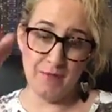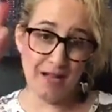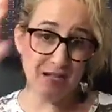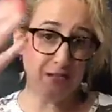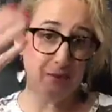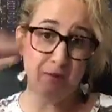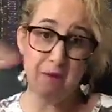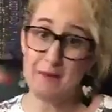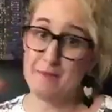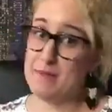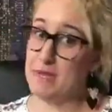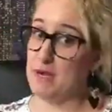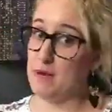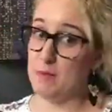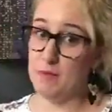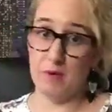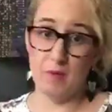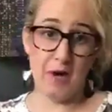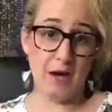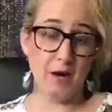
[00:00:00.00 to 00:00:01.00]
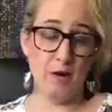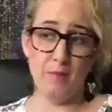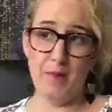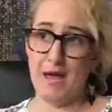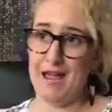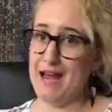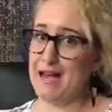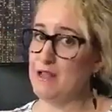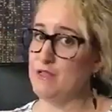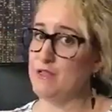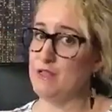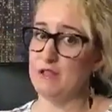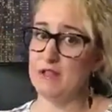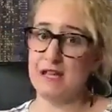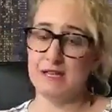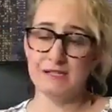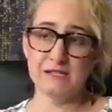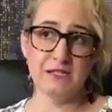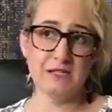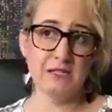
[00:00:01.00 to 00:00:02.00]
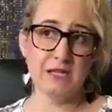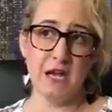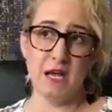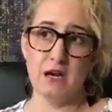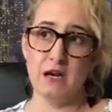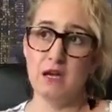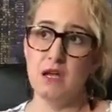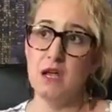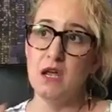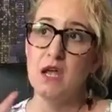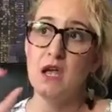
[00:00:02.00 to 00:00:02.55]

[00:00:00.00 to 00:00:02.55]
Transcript: That's my minimum. I don't buy anything less than 10.